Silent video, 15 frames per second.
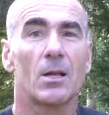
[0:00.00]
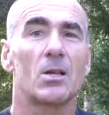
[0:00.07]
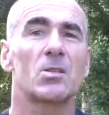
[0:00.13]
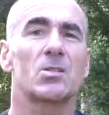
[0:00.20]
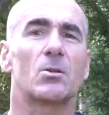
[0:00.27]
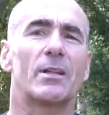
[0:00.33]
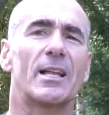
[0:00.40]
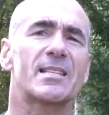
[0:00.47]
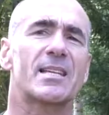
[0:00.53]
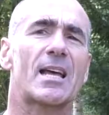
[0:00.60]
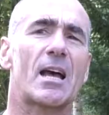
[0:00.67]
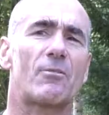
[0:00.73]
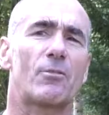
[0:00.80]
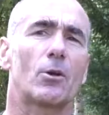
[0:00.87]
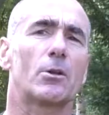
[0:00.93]
So let's
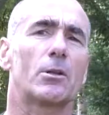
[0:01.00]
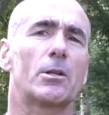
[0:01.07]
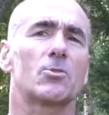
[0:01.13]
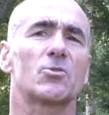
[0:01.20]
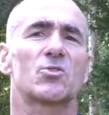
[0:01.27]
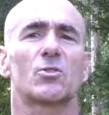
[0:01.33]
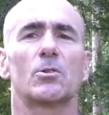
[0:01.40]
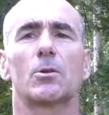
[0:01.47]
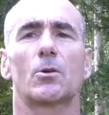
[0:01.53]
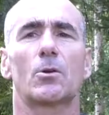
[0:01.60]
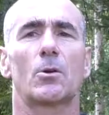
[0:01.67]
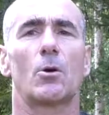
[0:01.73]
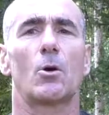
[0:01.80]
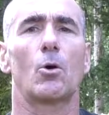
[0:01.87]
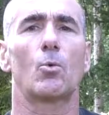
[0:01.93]
have a closer
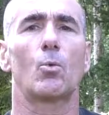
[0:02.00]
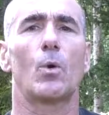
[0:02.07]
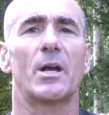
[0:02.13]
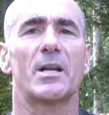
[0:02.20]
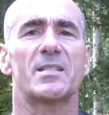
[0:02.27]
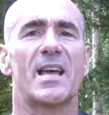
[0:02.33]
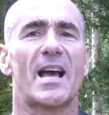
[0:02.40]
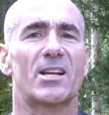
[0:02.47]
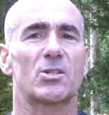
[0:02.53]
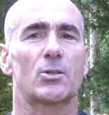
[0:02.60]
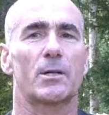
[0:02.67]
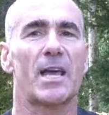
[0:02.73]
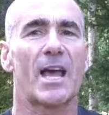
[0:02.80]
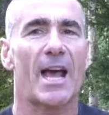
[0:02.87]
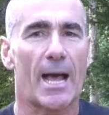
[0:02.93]
look on what is
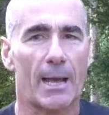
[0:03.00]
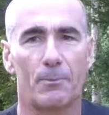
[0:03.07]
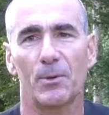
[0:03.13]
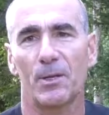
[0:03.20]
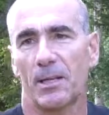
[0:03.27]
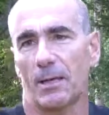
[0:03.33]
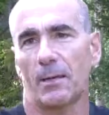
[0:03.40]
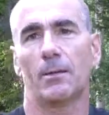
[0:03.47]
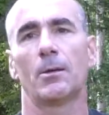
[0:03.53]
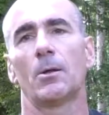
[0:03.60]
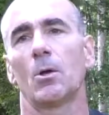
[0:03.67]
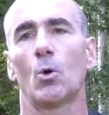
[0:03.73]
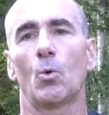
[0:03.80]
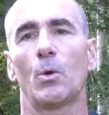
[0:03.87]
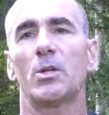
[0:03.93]
actually happening
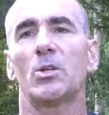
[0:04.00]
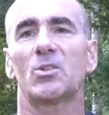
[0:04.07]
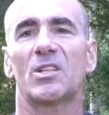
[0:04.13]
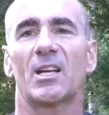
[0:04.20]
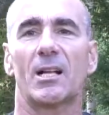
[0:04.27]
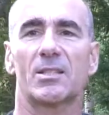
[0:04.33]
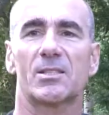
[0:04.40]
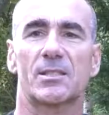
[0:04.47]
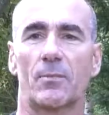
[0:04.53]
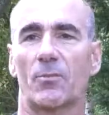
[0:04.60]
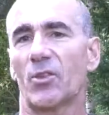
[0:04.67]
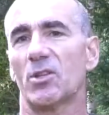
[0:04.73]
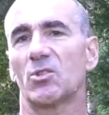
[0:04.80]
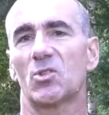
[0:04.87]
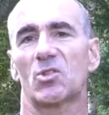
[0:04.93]
when you tell
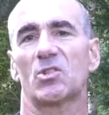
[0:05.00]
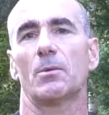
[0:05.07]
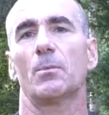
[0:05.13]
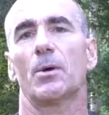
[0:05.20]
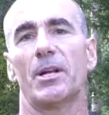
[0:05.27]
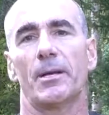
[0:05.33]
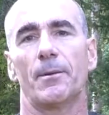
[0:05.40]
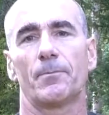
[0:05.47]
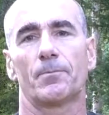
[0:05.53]
something to somebody.